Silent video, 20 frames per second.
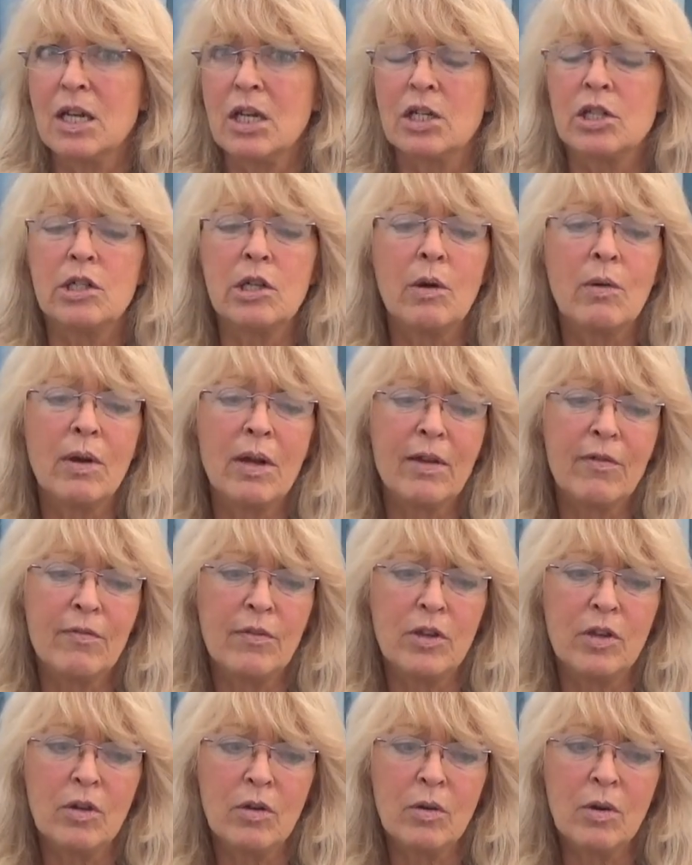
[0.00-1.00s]
So if
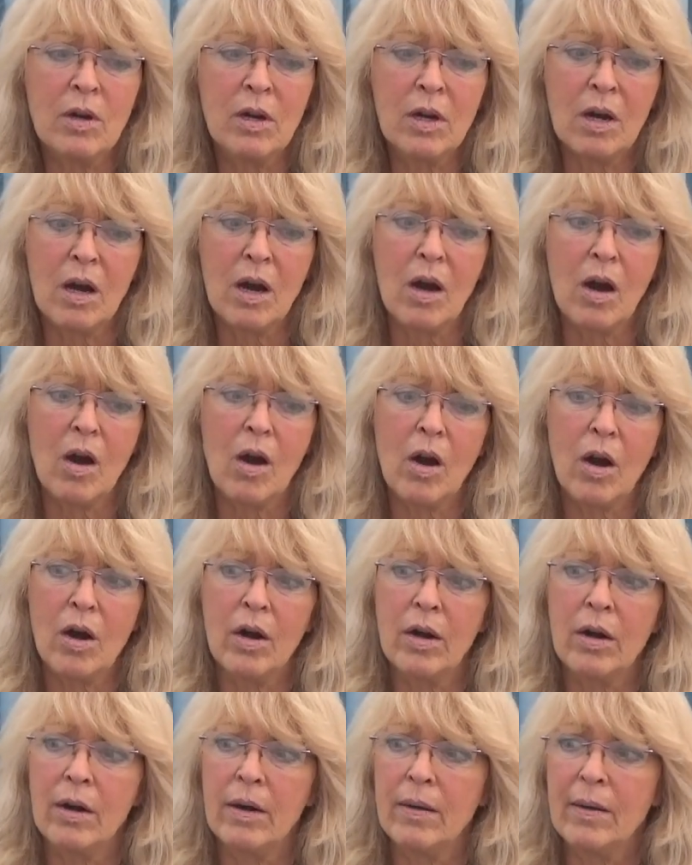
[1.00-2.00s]
you
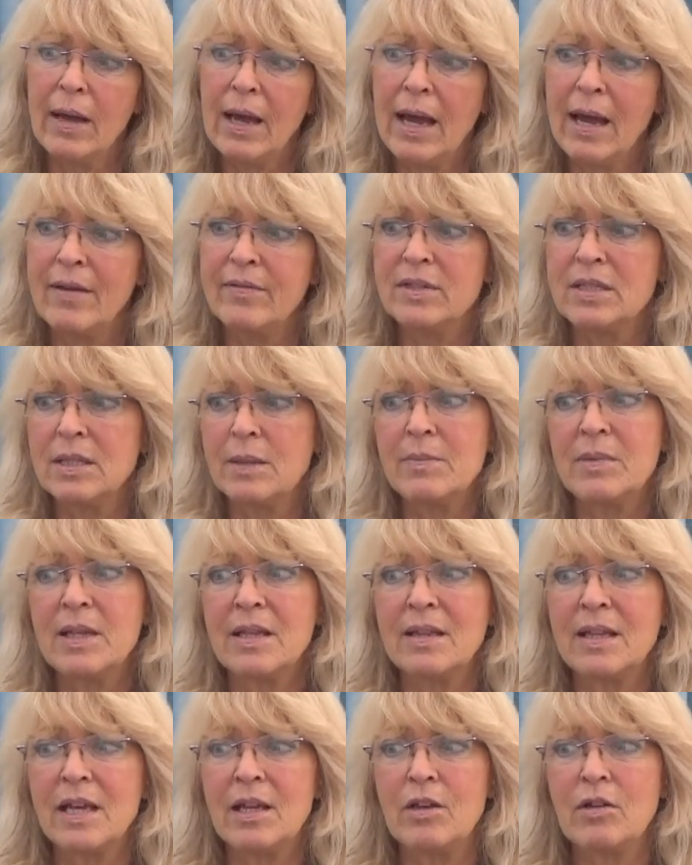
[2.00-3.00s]
have
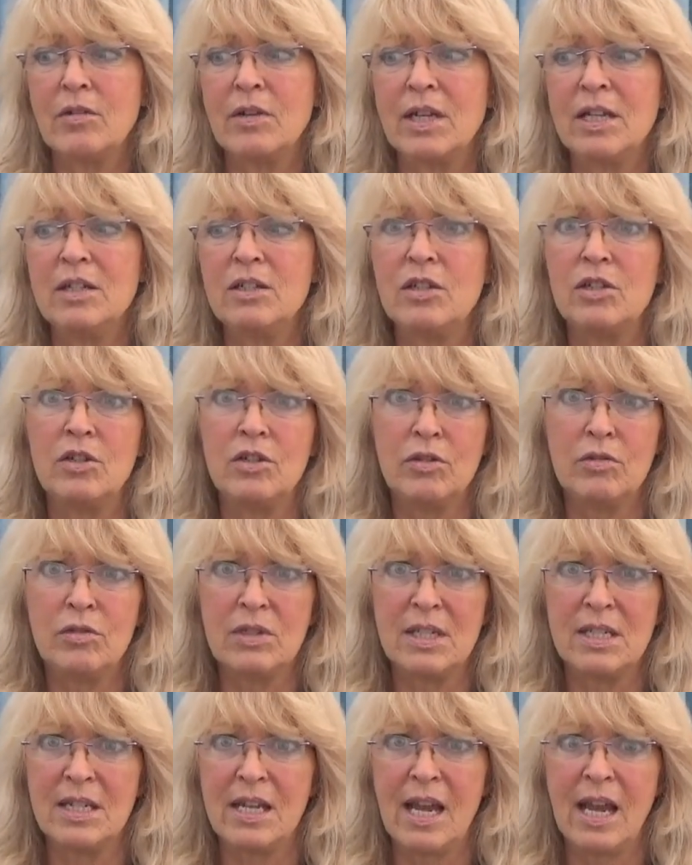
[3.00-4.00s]
something that you need to do
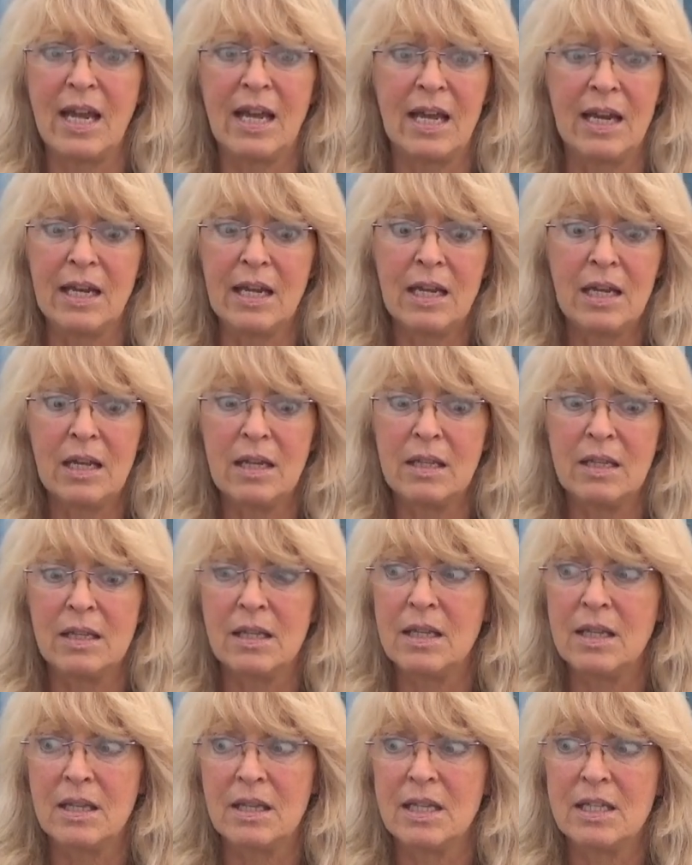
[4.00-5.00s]
today, and it can,
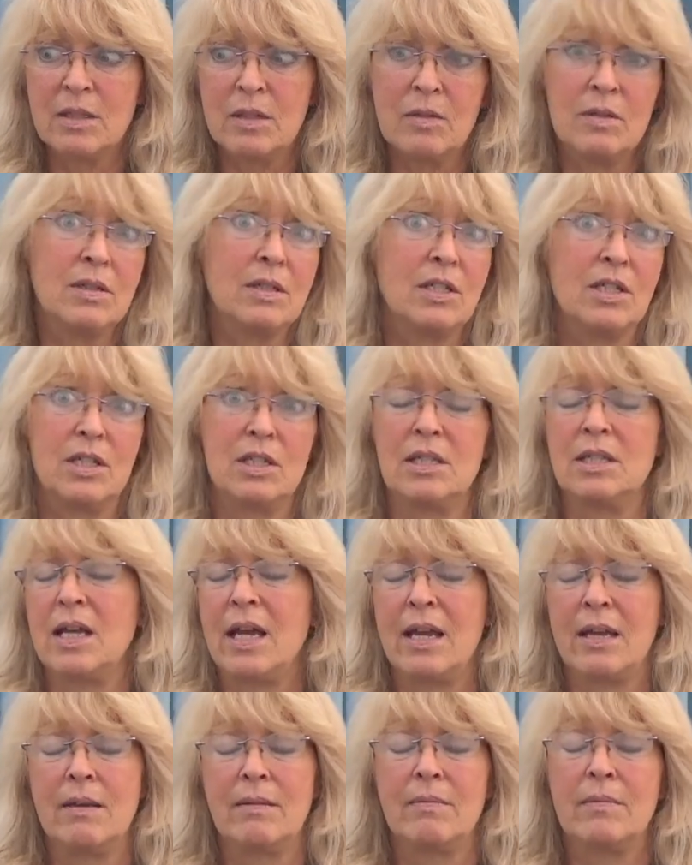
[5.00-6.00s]
this is just
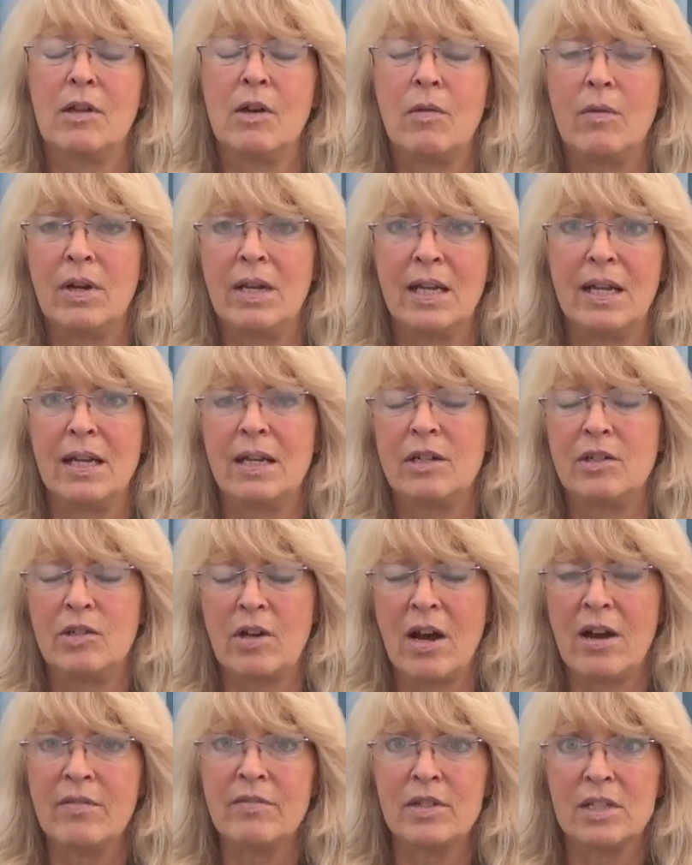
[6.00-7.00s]
like going to get a
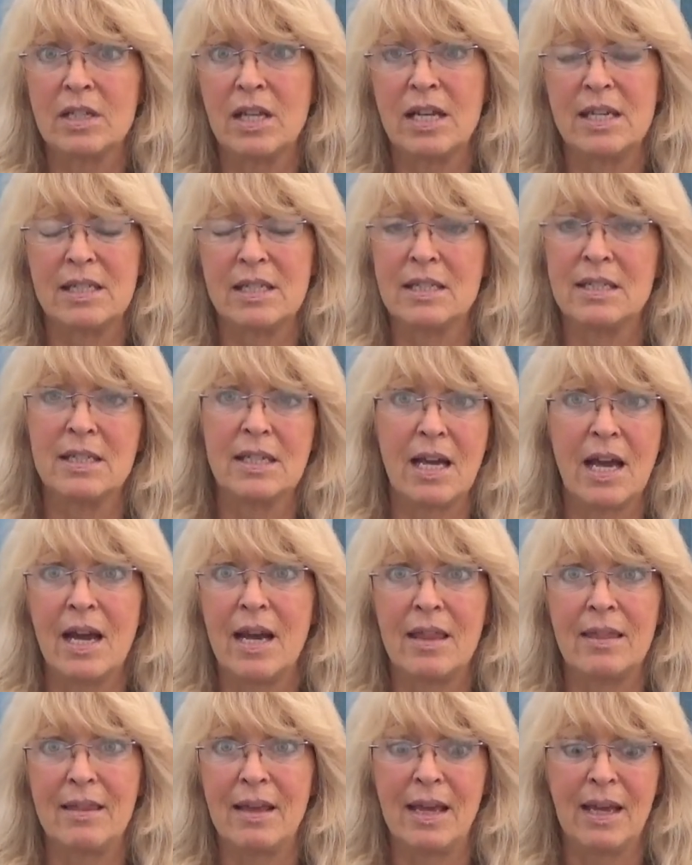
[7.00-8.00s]
driver's license kind
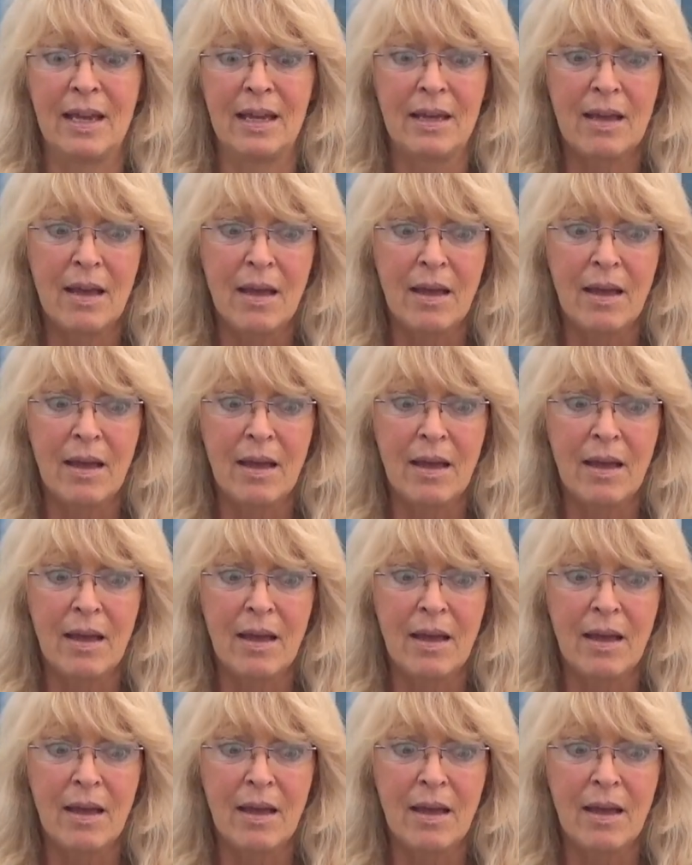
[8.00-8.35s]
of thing,